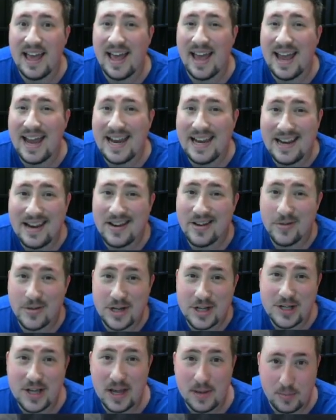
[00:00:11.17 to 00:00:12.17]
80
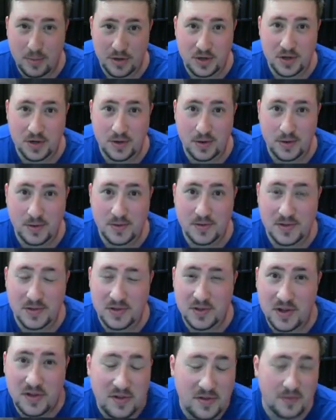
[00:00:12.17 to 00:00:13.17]
degree temperatures in
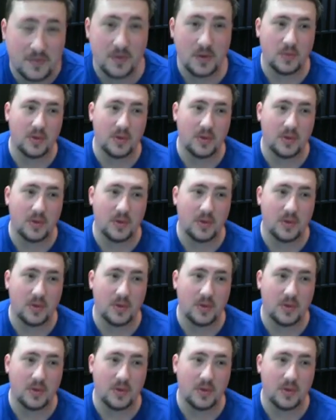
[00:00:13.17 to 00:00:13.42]
just a few